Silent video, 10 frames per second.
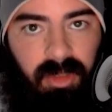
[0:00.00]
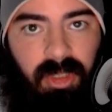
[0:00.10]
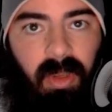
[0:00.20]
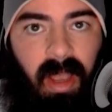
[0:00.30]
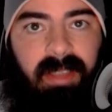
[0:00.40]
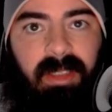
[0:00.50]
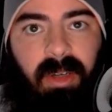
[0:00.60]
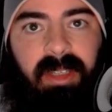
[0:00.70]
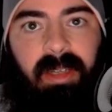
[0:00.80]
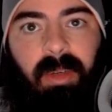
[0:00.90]
to us in
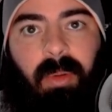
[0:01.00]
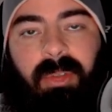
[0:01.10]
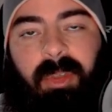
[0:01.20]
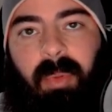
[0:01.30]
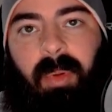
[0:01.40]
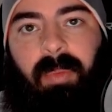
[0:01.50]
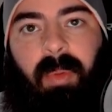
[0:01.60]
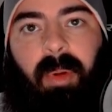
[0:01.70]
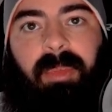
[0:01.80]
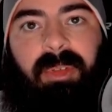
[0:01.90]
our technical support
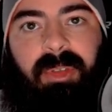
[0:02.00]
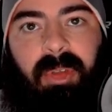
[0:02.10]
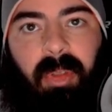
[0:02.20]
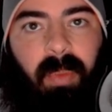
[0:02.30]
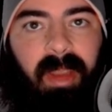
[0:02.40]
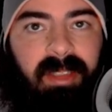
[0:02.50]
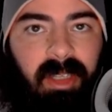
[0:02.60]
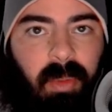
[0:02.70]
forums so that we can tell you